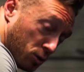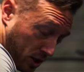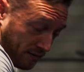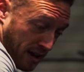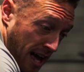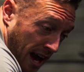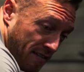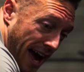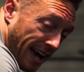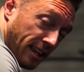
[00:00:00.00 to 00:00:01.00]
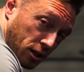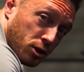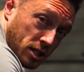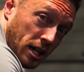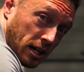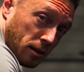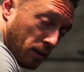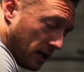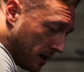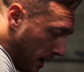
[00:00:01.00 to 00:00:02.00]
which I've had that critique,
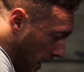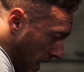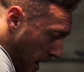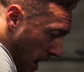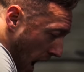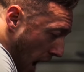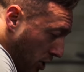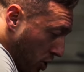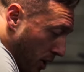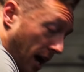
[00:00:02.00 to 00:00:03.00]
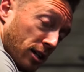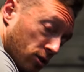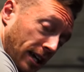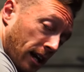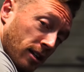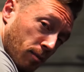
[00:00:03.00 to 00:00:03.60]
admittedly, you're not getting